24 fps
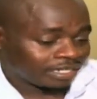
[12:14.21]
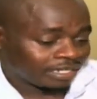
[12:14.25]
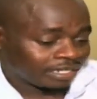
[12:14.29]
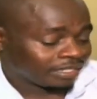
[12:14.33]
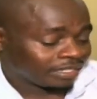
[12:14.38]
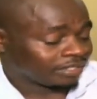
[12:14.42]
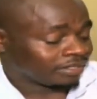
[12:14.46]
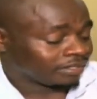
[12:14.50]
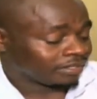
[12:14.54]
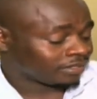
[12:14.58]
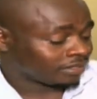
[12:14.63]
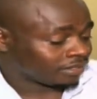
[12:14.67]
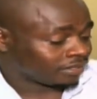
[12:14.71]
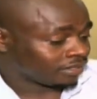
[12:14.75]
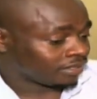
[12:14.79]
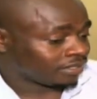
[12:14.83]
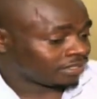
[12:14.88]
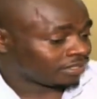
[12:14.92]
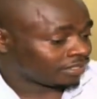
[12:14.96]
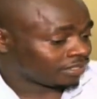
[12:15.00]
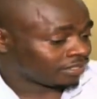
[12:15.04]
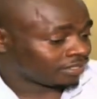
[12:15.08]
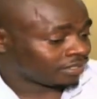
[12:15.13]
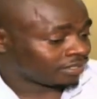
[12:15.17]
And
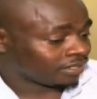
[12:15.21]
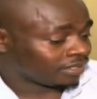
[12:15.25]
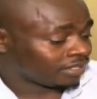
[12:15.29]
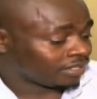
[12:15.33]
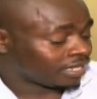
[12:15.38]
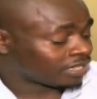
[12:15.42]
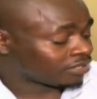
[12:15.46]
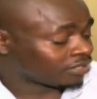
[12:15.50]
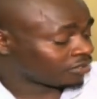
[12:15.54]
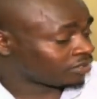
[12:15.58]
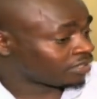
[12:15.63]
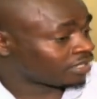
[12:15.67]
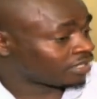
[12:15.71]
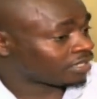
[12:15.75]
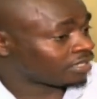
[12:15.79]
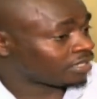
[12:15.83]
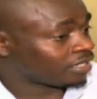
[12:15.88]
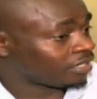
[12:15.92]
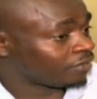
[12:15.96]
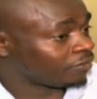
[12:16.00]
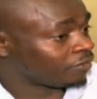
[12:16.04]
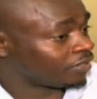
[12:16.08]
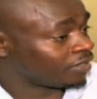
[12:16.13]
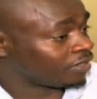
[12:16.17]
she does not
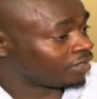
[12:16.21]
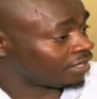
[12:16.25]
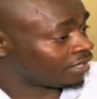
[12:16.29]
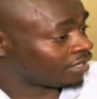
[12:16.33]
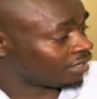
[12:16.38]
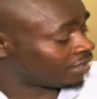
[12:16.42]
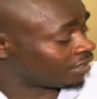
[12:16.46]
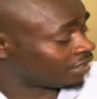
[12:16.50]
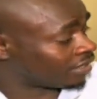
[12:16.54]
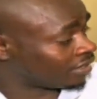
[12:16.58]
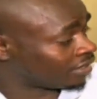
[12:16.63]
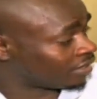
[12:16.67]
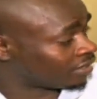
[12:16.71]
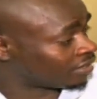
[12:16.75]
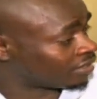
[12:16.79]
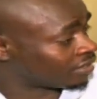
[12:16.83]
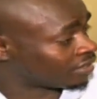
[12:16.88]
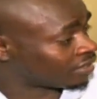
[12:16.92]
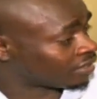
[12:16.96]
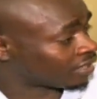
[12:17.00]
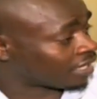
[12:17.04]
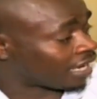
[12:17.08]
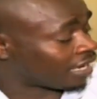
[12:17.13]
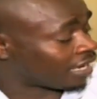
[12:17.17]
just live with three
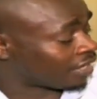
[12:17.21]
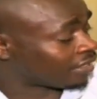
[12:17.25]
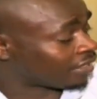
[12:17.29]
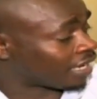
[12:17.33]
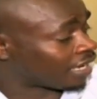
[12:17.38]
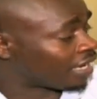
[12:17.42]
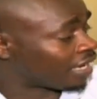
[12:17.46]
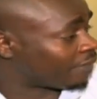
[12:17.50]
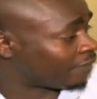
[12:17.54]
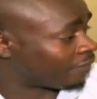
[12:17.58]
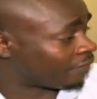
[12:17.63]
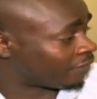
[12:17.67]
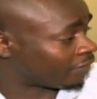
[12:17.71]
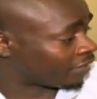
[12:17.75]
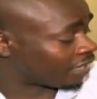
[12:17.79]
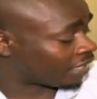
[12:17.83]
kids. Our